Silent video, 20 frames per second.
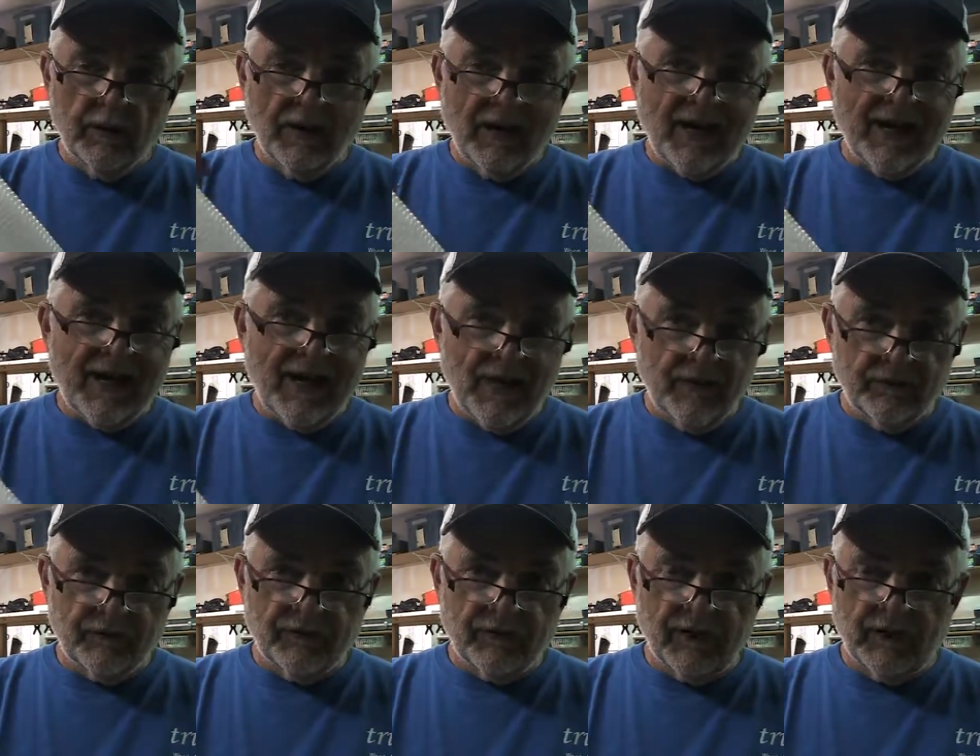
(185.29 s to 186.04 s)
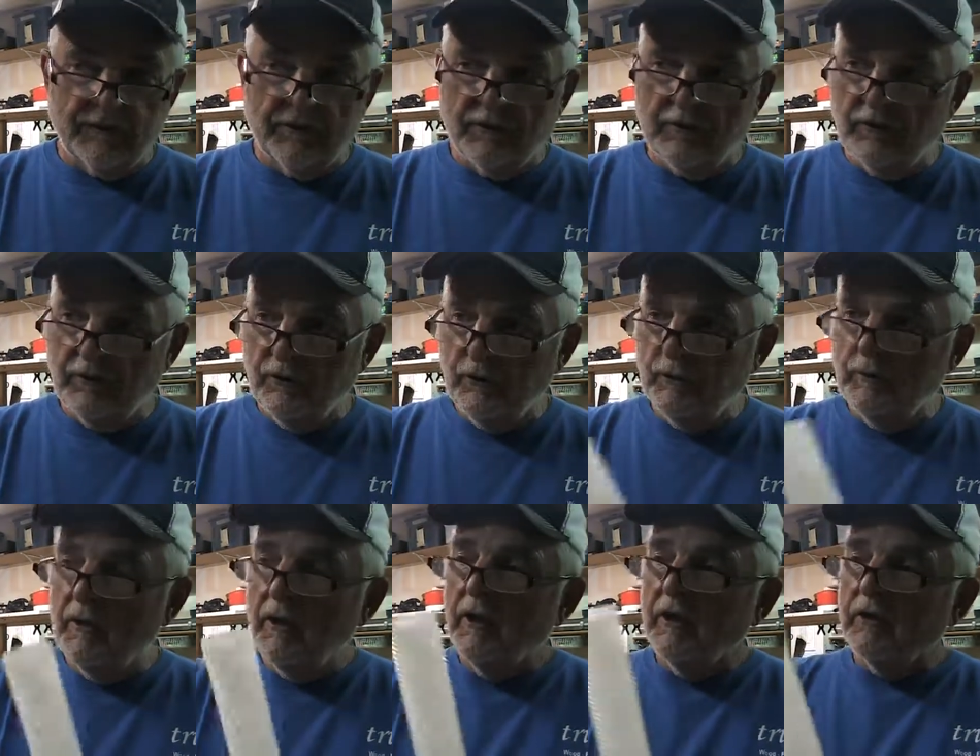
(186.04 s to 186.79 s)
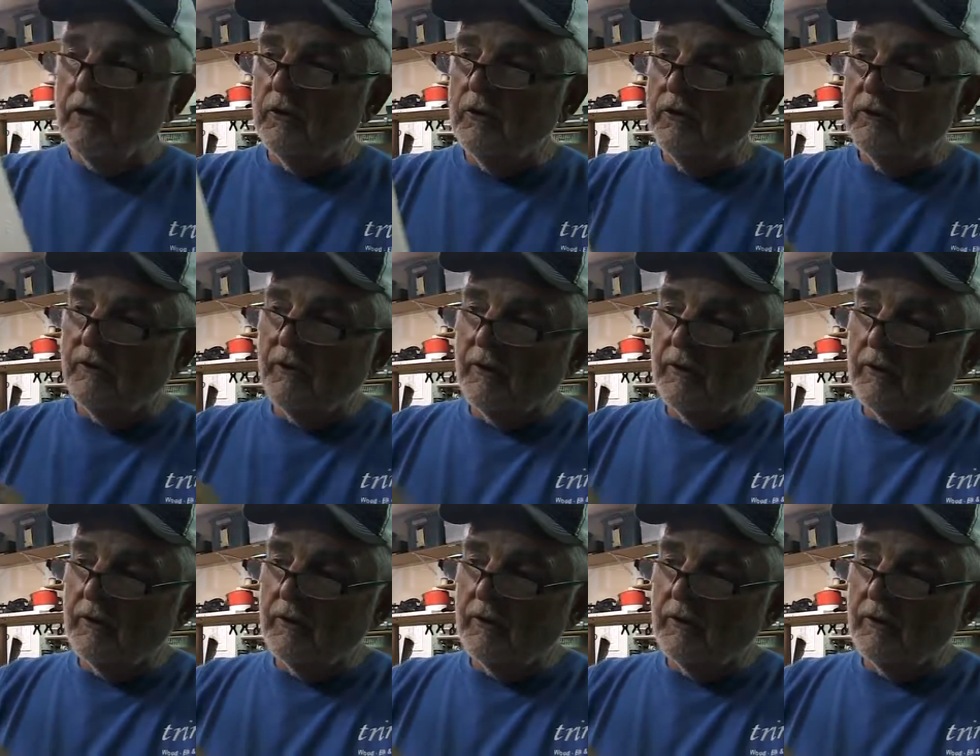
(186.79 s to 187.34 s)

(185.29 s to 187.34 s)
not outside the tube, using the